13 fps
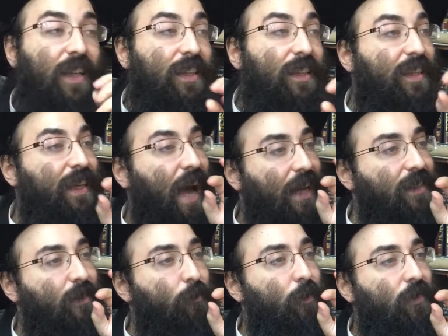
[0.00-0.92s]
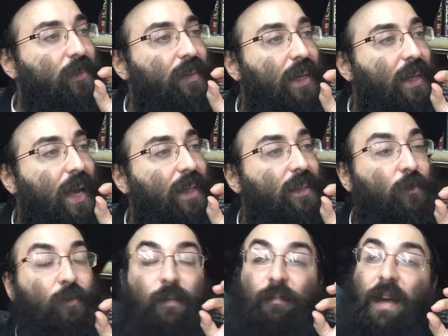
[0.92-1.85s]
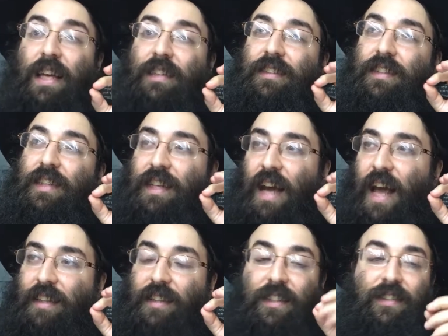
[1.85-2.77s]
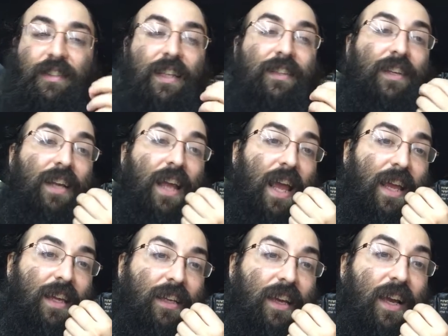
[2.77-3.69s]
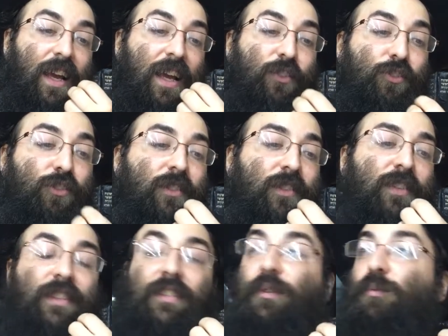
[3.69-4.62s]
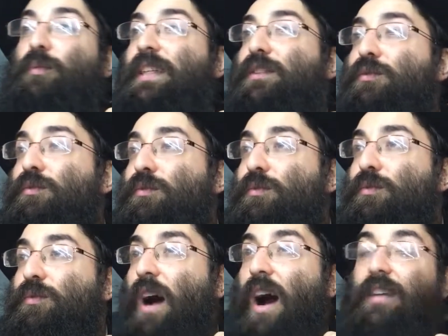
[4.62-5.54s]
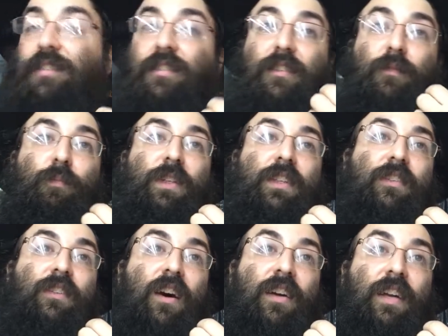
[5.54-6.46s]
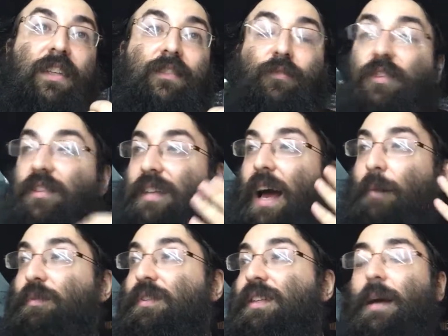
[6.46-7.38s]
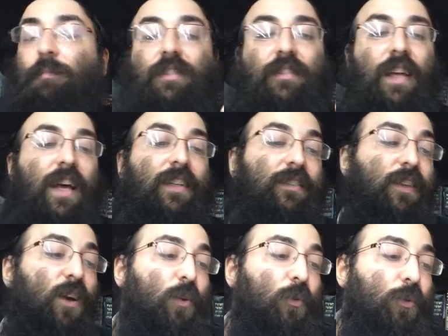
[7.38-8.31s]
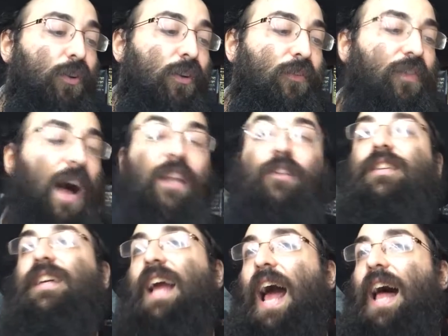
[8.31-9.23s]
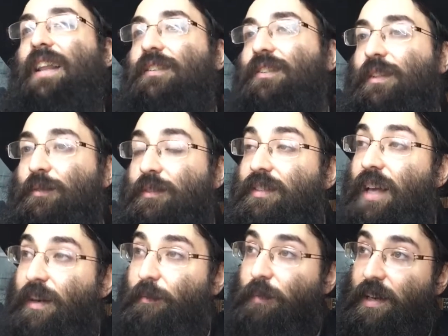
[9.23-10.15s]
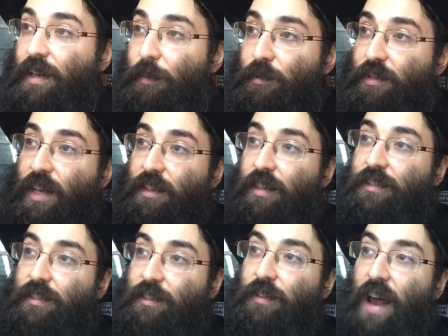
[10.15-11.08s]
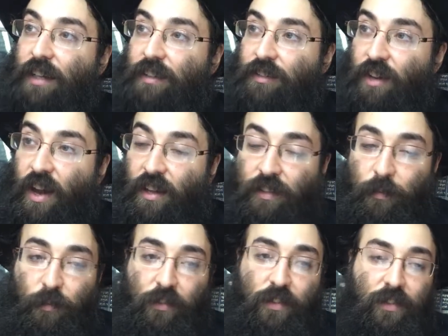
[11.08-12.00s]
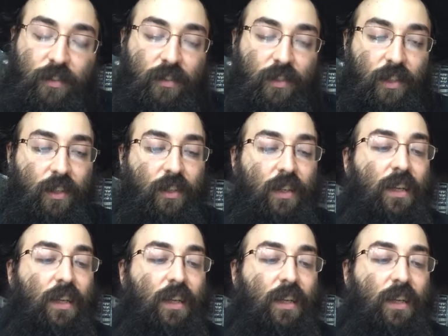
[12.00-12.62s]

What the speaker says: the concept of the Sanhedrin remains in the context that today, certain things that we do are still being done as, for example, the Rebbe says, we all follow the calendar that was set up by Rabbi Yehuda Hanosi's grandchild, Rabbi Yehuda Nasiya.